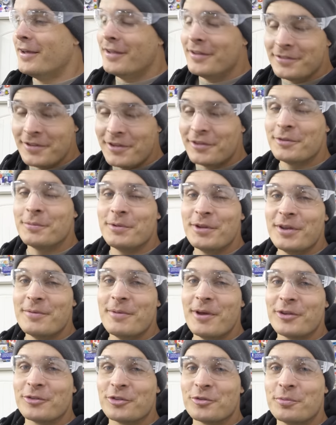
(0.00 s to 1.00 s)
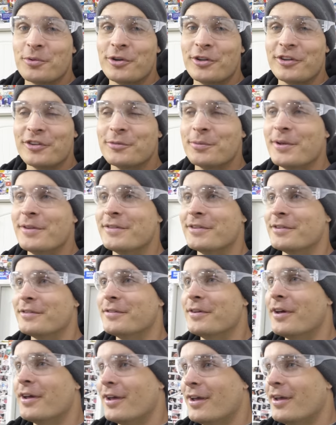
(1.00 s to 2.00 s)
since the B M S was pretty
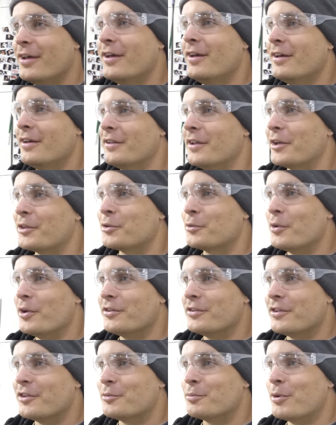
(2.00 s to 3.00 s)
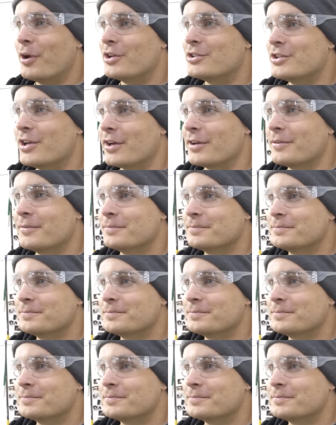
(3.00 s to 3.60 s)
expensive, like the rest of this project.